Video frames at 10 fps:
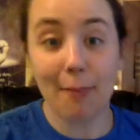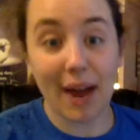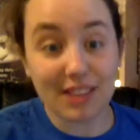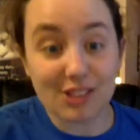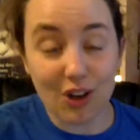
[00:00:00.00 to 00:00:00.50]

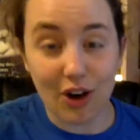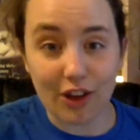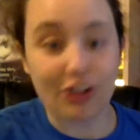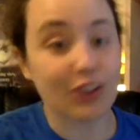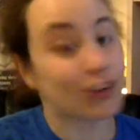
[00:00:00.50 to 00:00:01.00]
by this
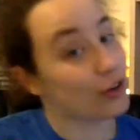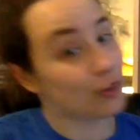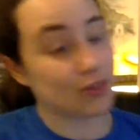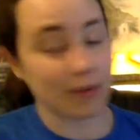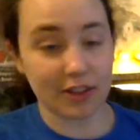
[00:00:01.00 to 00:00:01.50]
author on
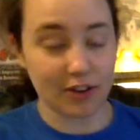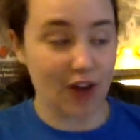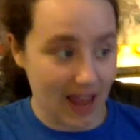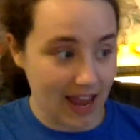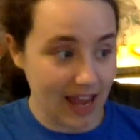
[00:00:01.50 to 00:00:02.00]
girls who
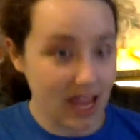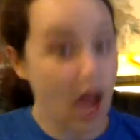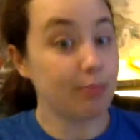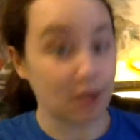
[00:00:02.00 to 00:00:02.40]
either A,